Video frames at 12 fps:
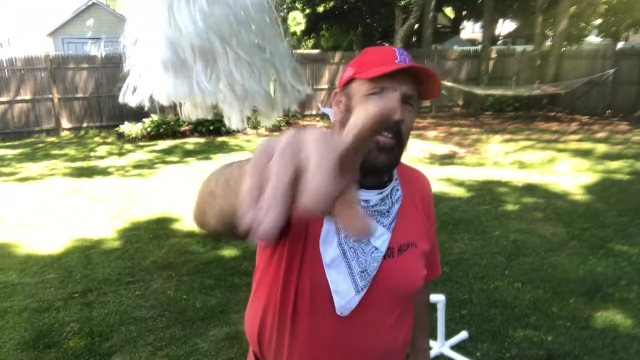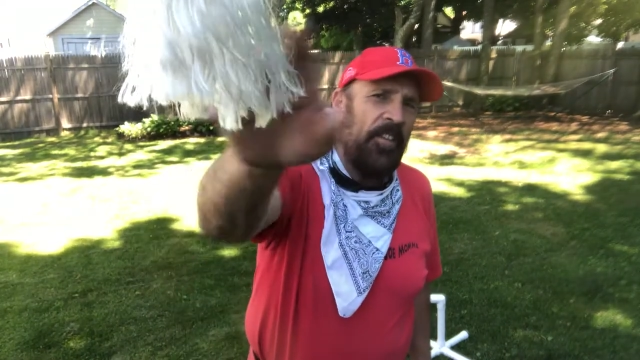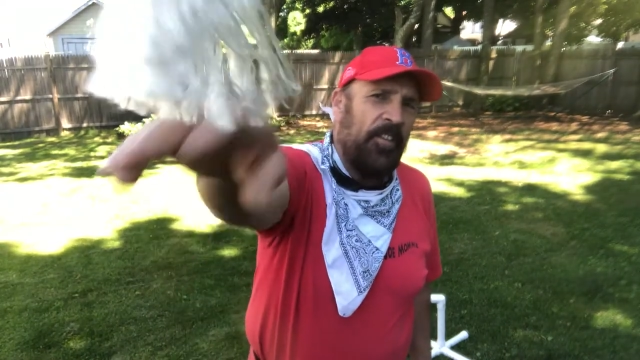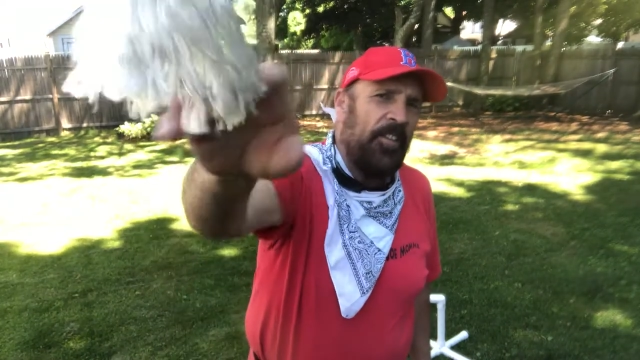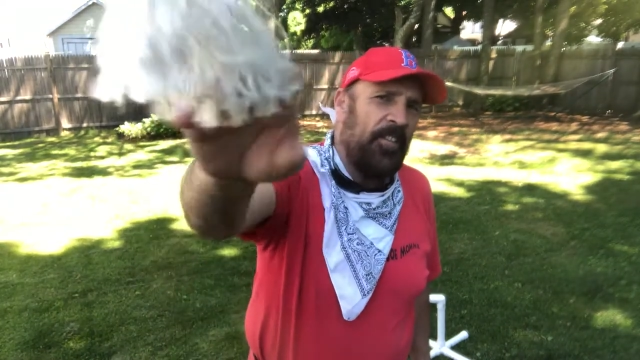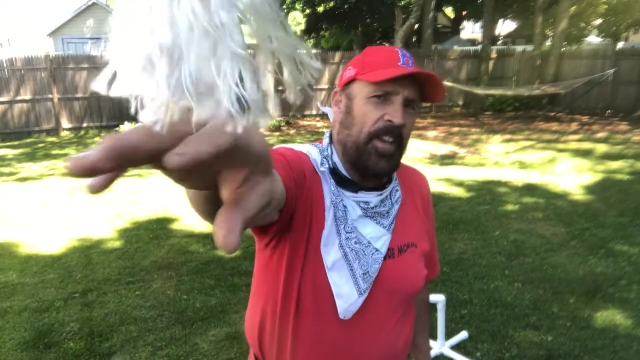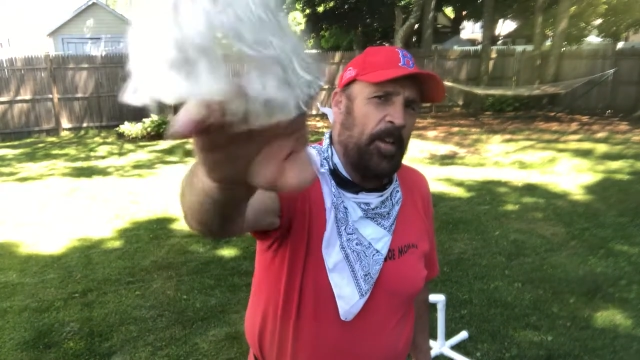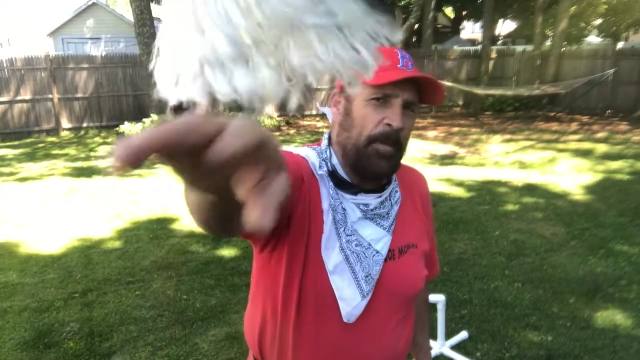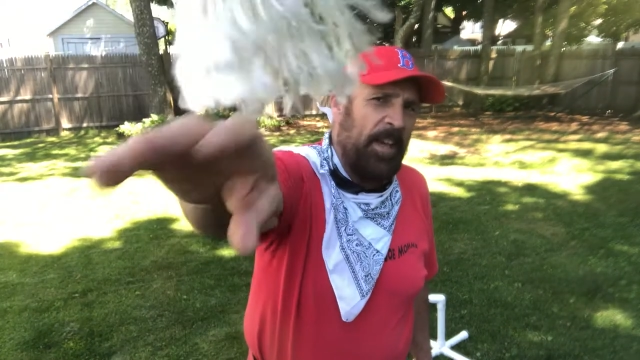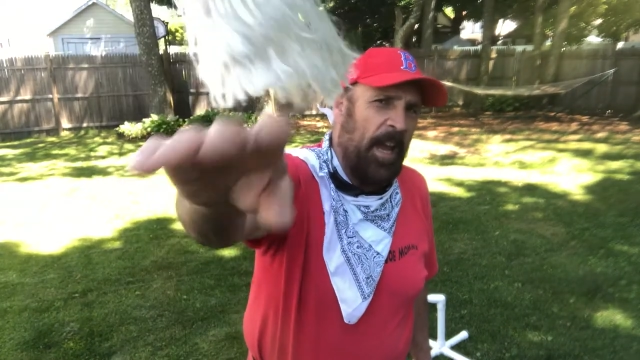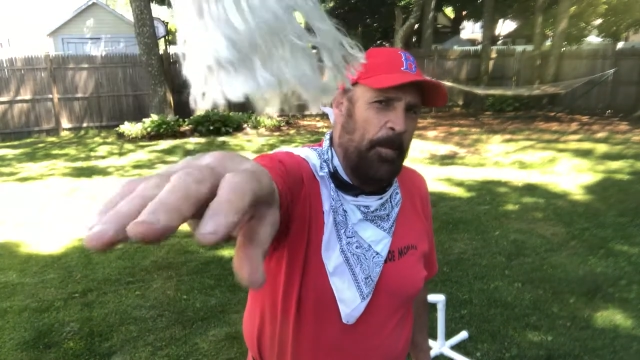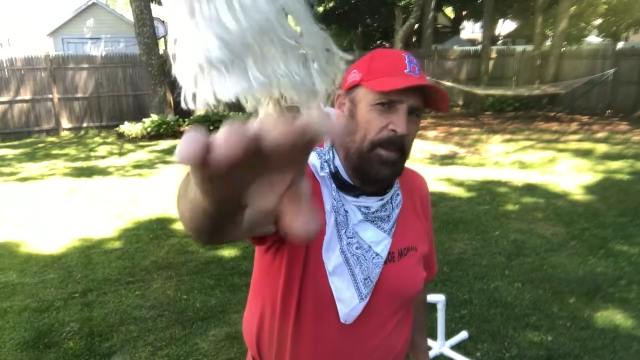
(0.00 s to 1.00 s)
This is gonna be
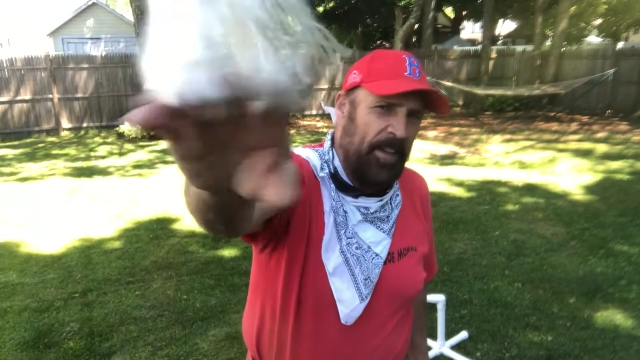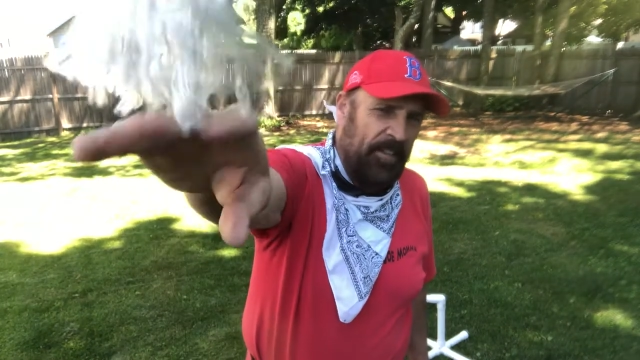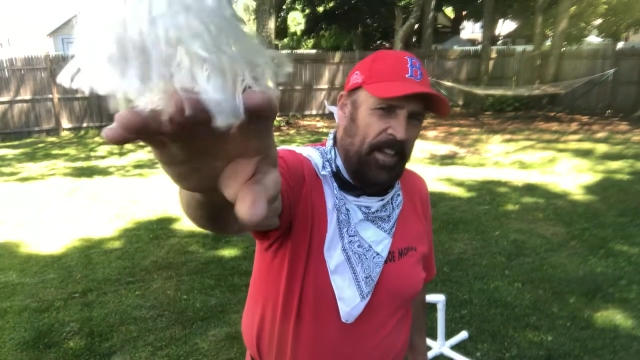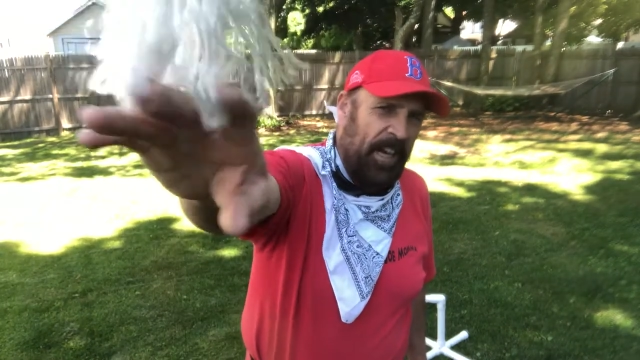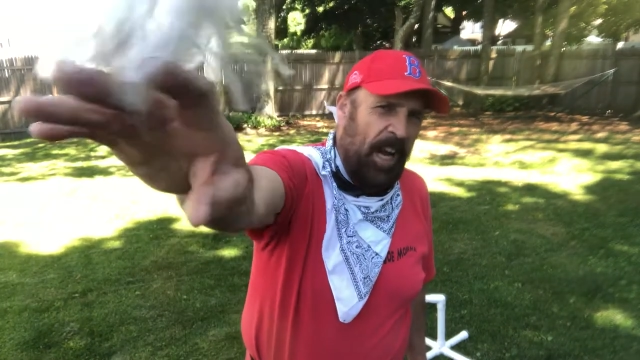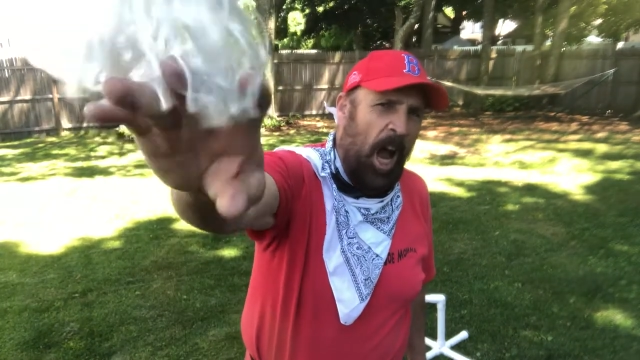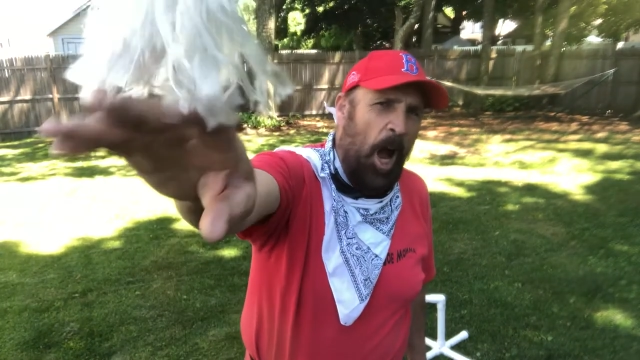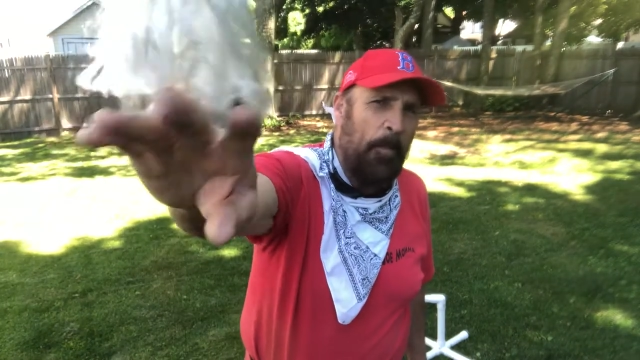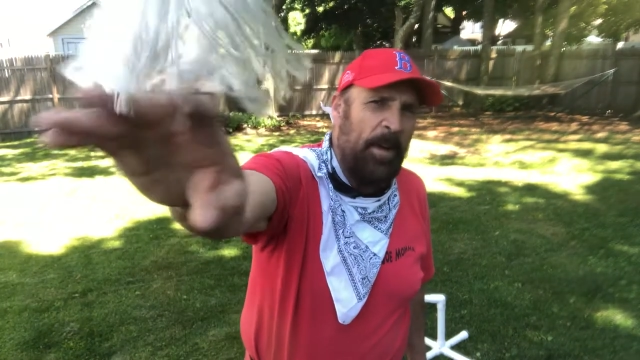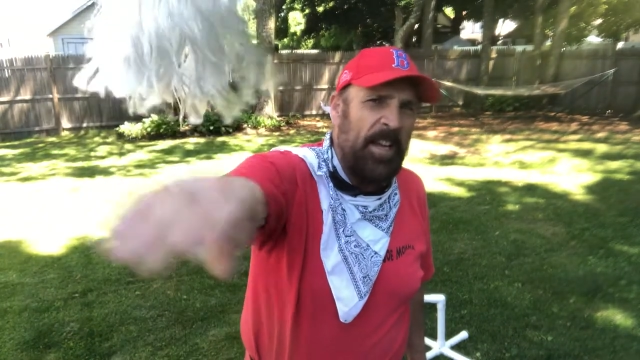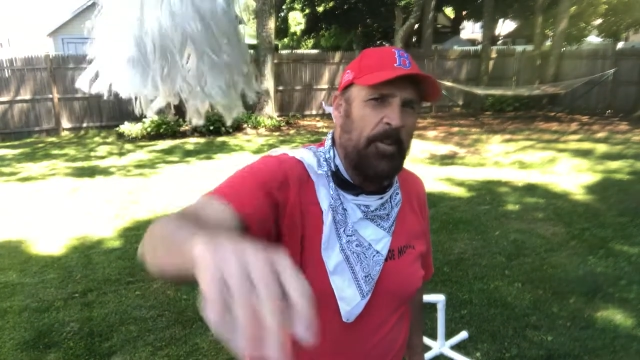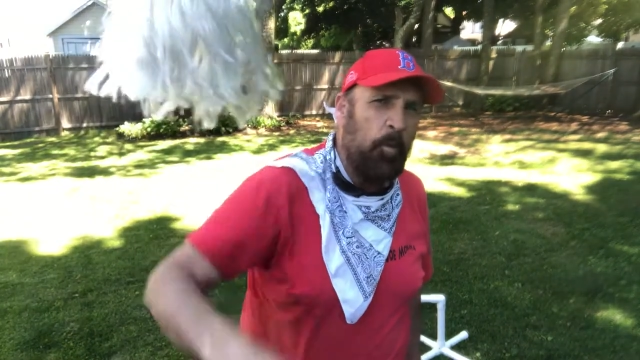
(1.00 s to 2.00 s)
him and he's gonna come
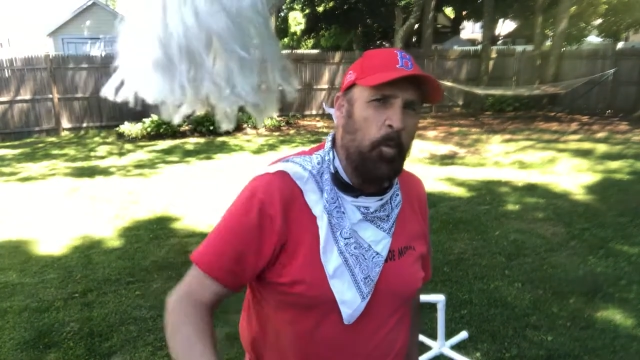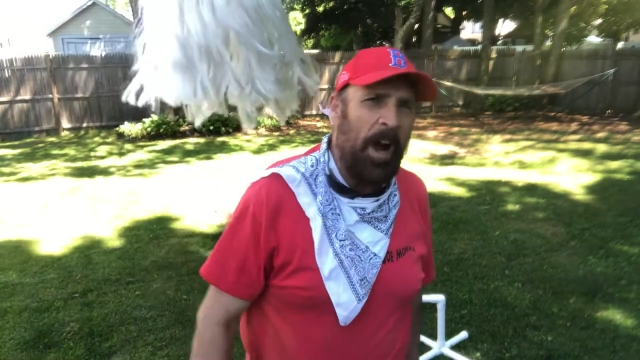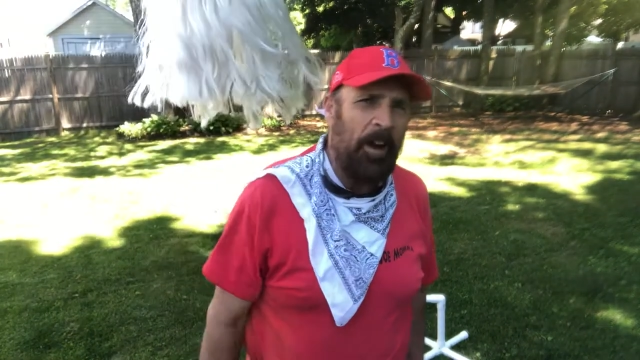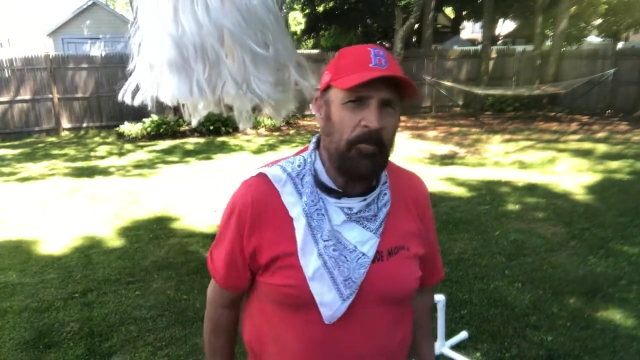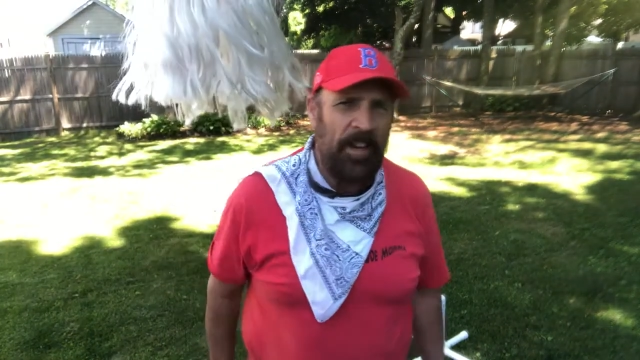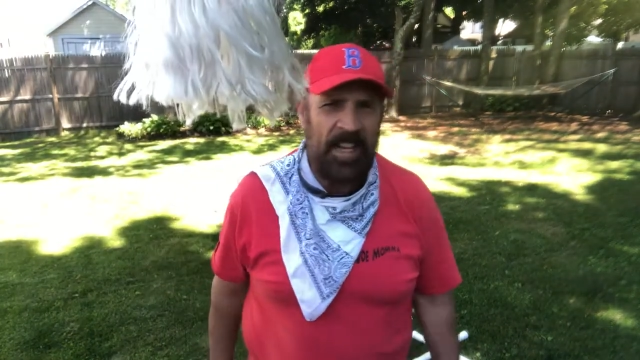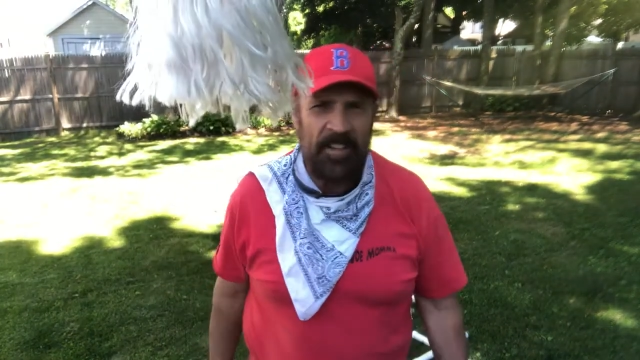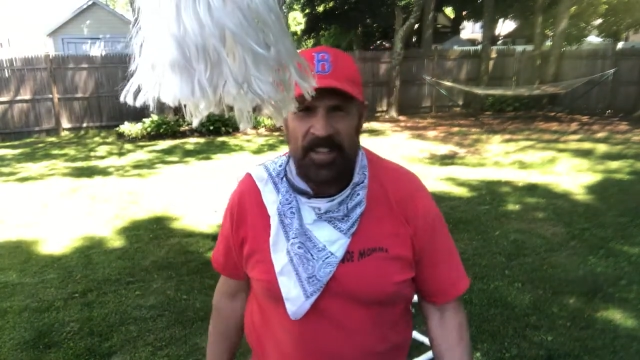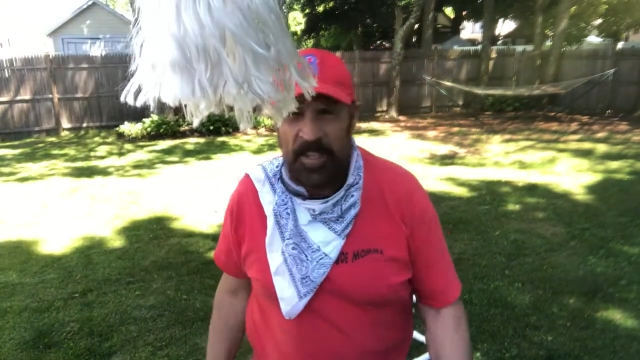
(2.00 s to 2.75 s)
into our range.